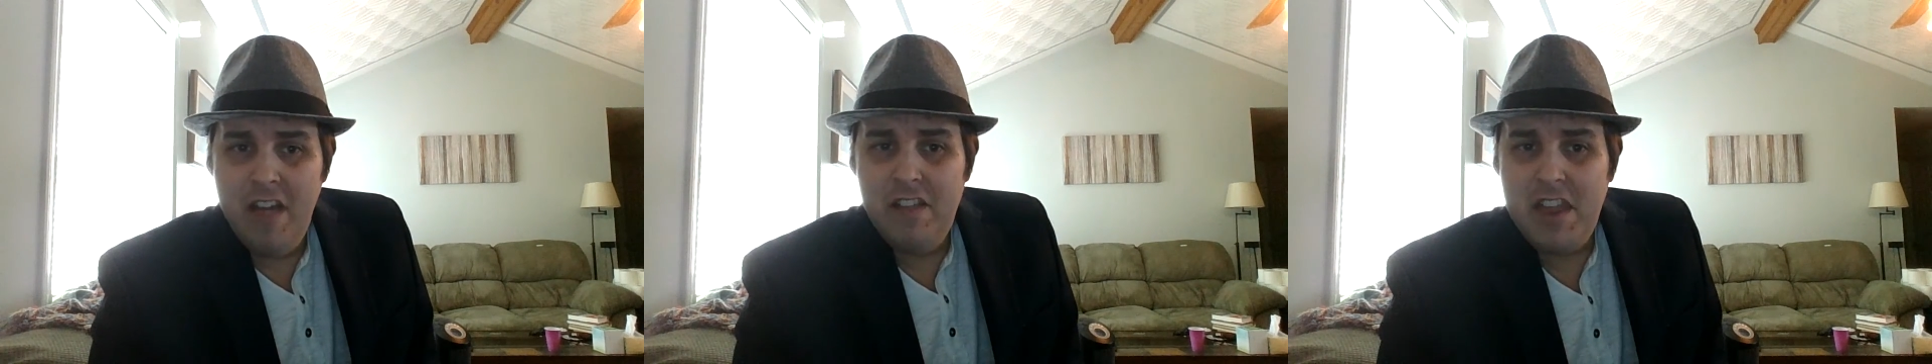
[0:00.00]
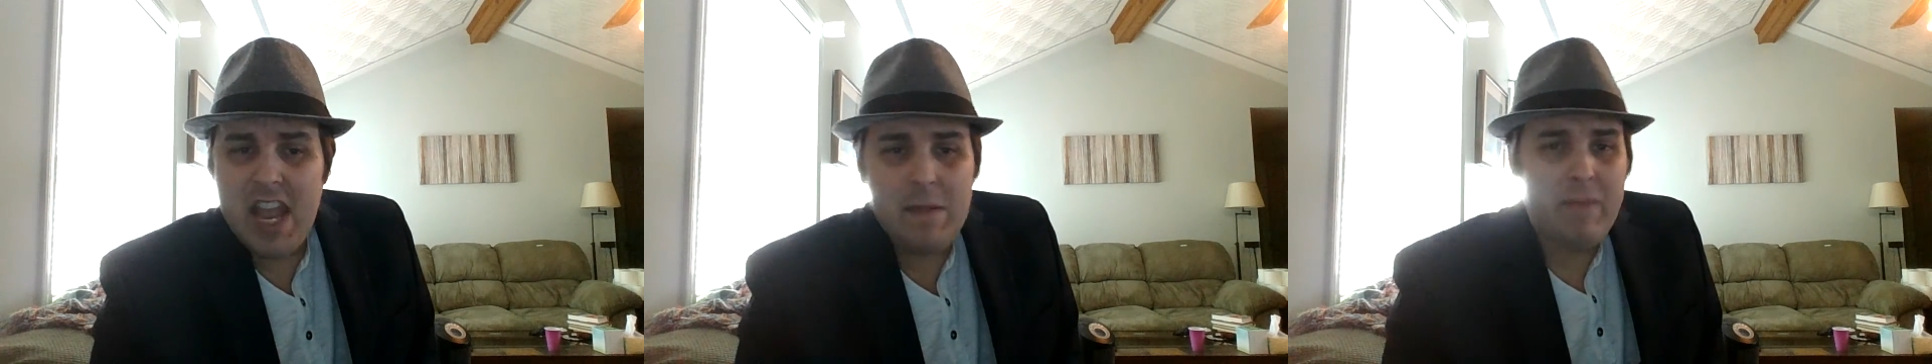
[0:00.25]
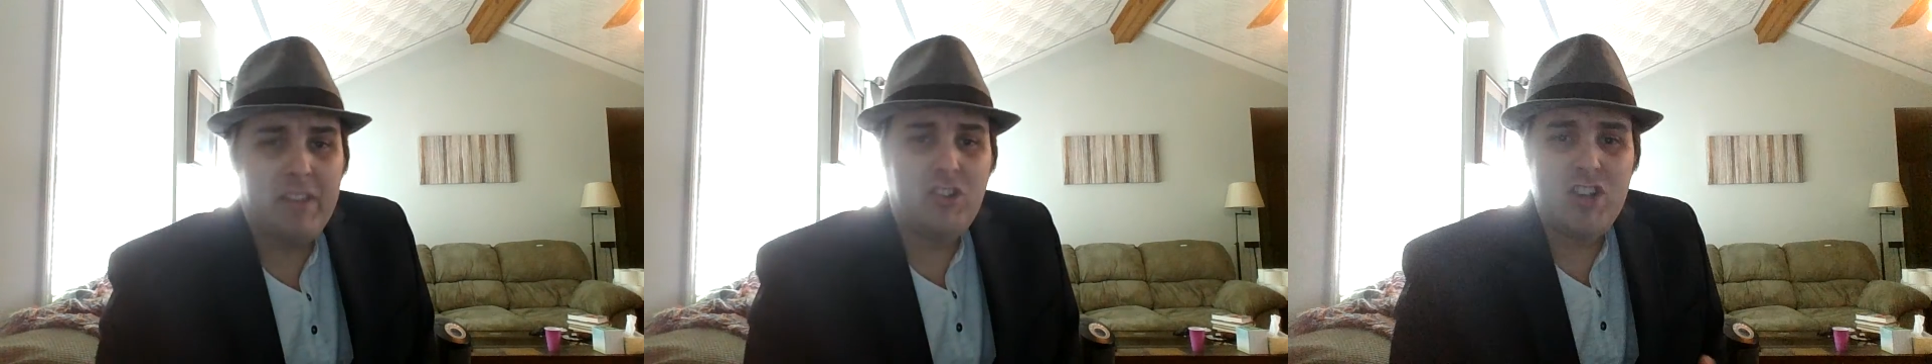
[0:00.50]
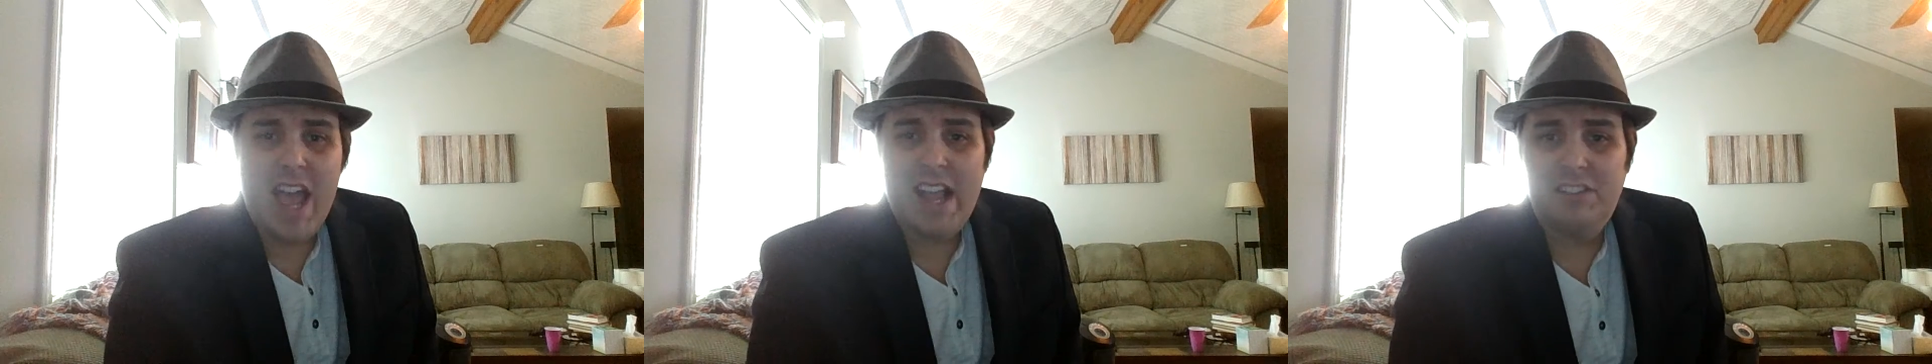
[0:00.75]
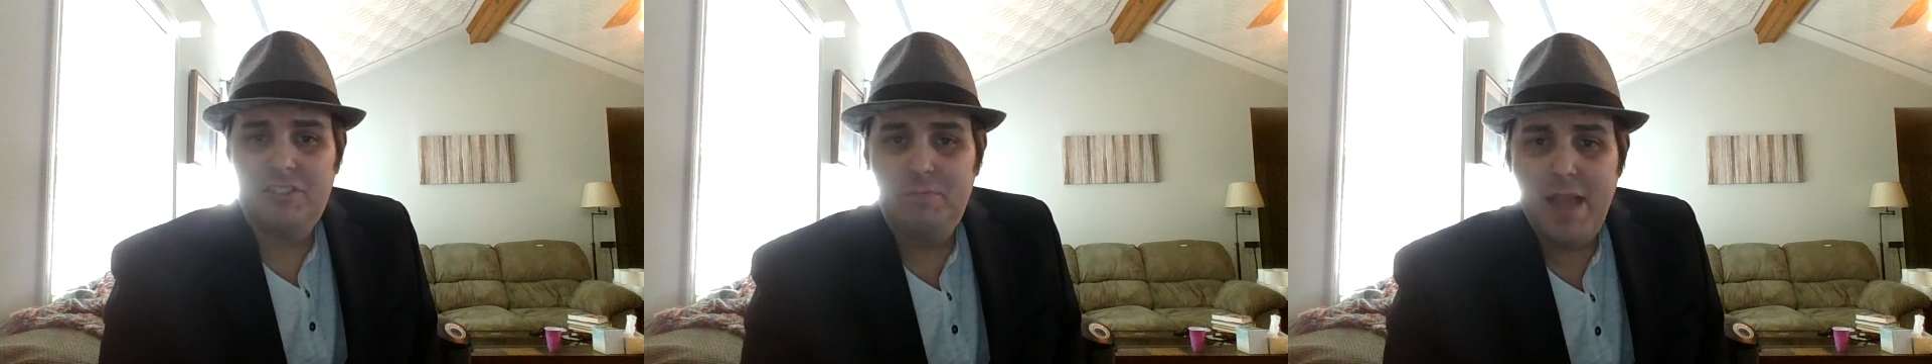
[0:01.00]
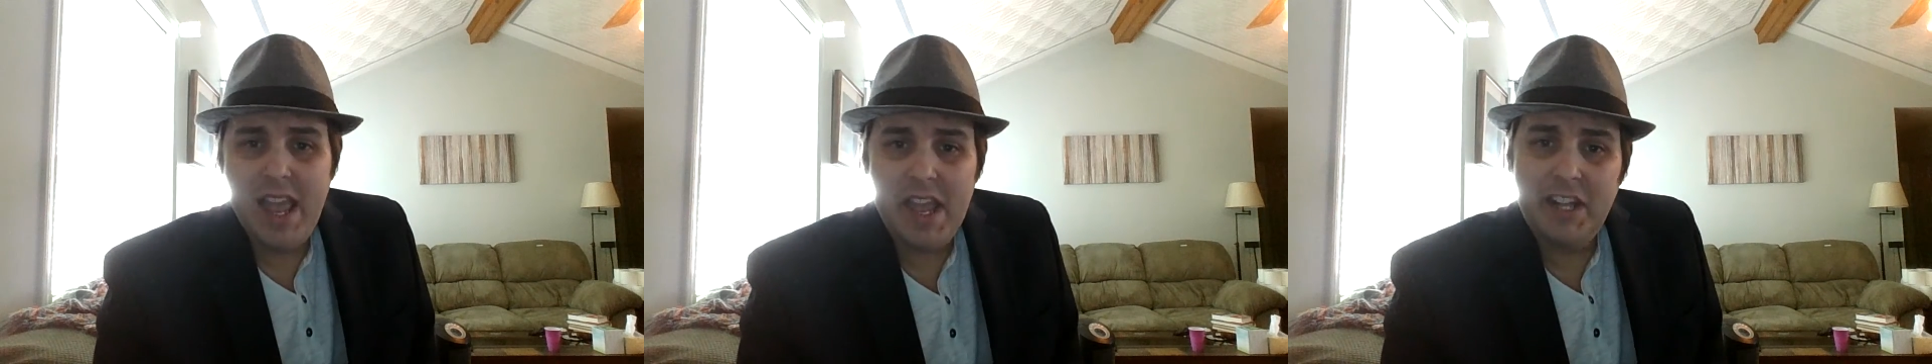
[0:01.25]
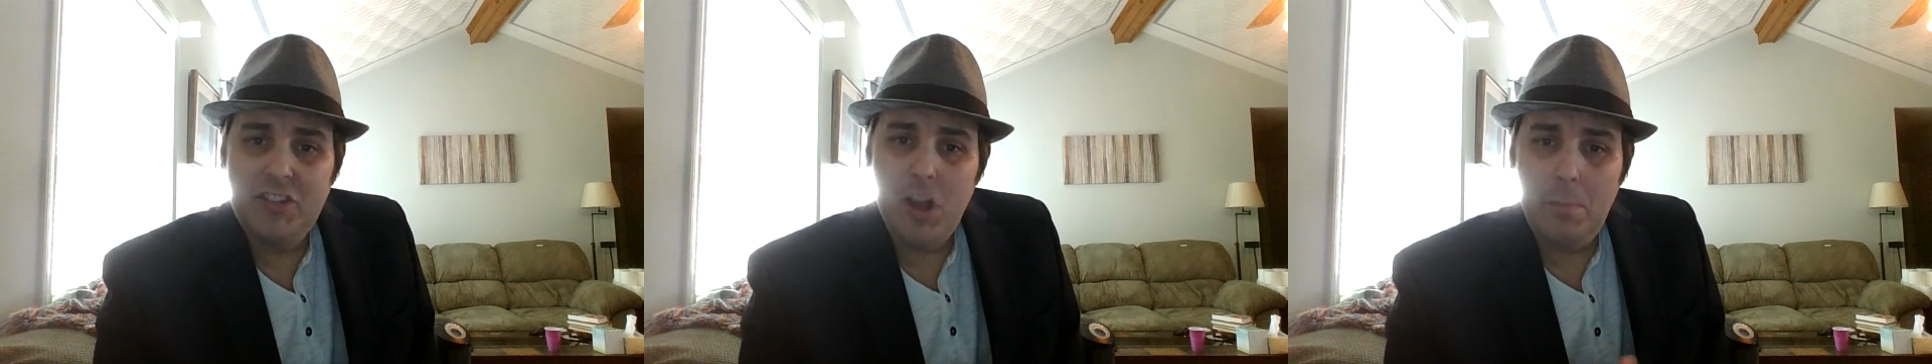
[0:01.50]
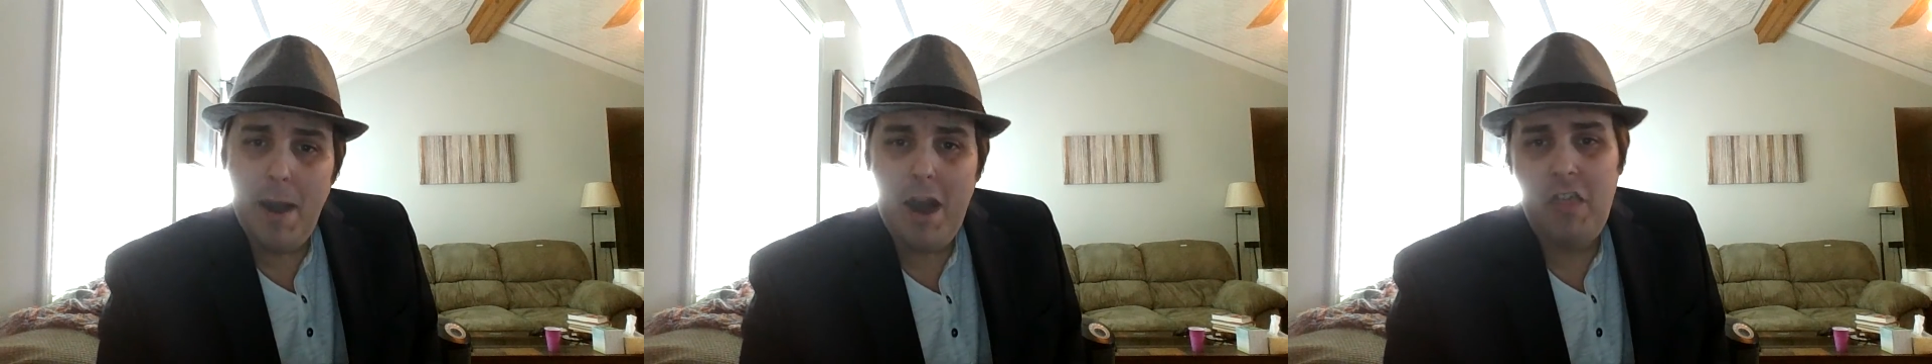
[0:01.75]
that he can make the jack of spades
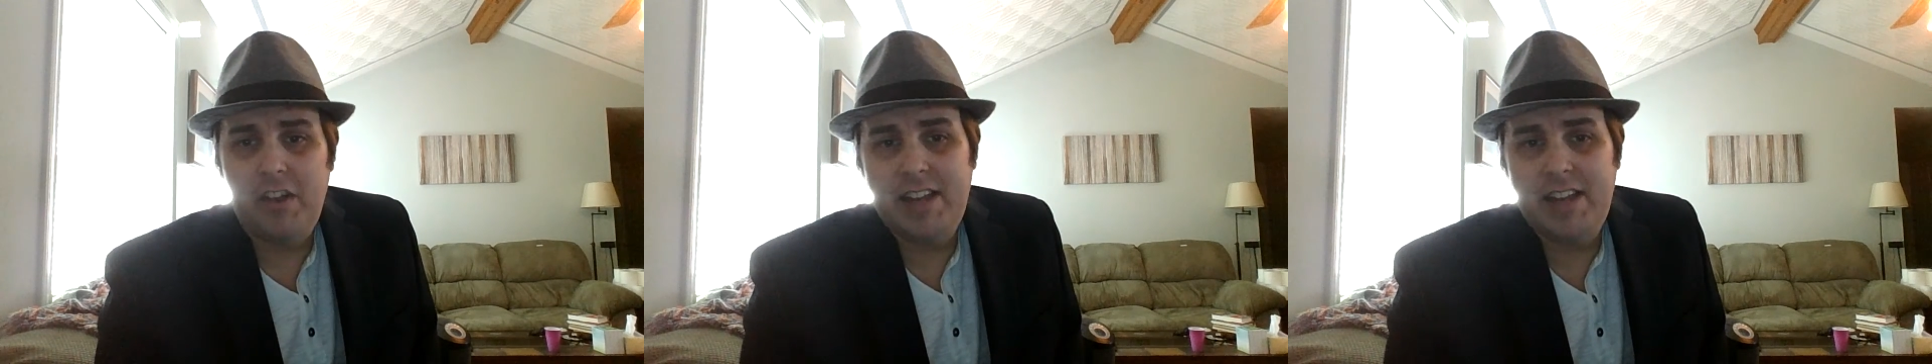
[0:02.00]
jump out of the